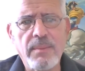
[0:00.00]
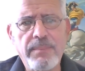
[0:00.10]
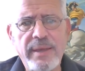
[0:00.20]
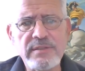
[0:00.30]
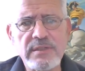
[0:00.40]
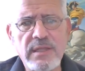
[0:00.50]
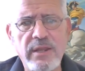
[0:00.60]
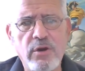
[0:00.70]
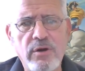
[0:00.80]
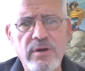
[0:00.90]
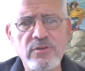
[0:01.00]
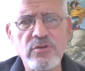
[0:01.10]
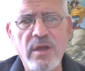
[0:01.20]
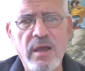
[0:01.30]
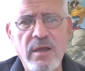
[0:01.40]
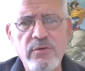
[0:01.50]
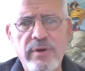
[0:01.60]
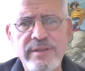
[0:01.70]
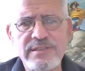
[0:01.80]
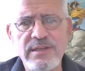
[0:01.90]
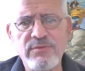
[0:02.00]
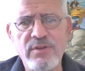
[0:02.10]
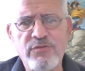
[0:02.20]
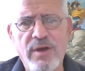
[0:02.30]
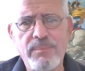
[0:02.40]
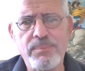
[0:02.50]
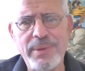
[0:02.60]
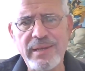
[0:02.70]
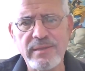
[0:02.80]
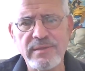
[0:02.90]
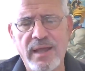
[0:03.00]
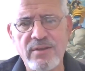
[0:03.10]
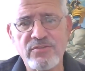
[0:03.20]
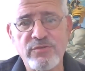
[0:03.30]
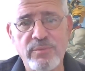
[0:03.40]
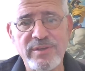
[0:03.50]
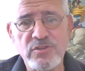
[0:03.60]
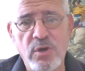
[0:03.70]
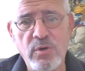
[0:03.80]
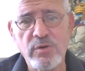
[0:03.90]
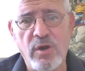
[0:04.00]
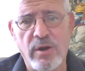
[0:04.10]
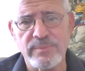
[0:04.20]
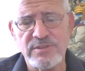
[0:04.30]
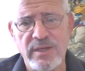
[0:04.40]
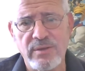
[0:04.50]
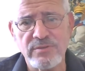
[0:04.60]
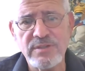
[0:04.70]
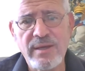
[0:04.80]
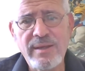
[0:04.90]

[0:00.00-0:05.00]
basically earned $175 billion from its own arms sales.